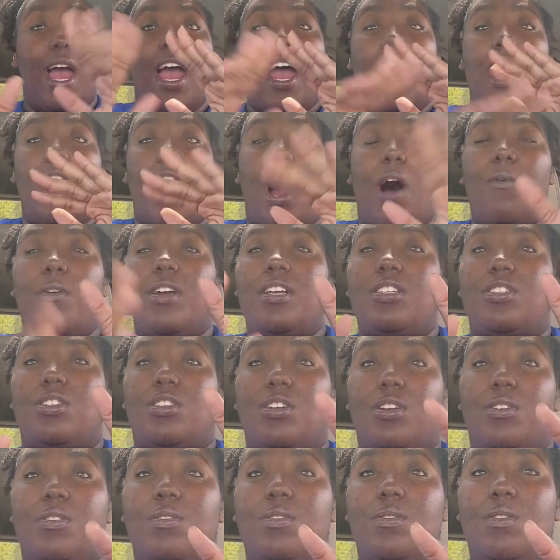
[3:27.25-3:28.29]
And always
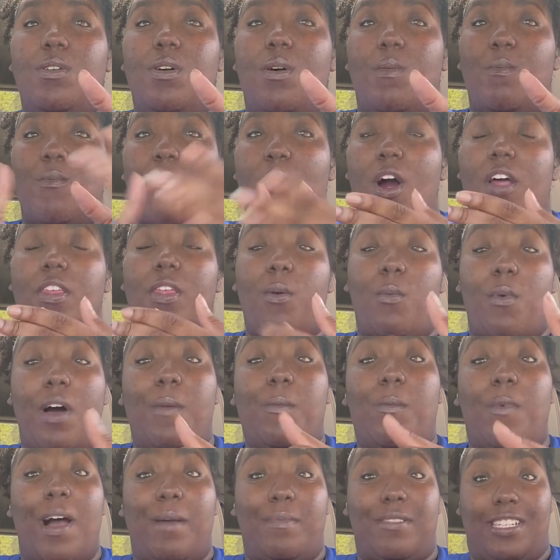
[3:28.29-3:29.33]
do more than
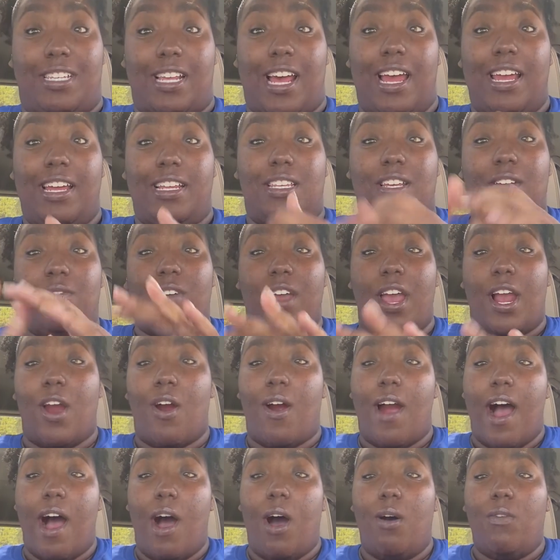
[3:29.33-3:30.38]
one website to figure
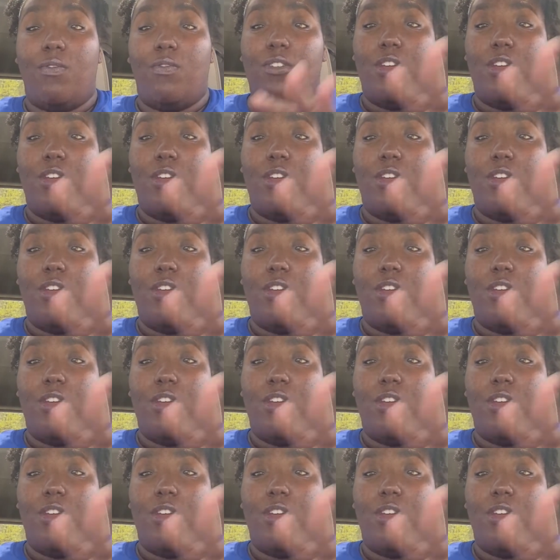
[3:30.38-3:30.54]
out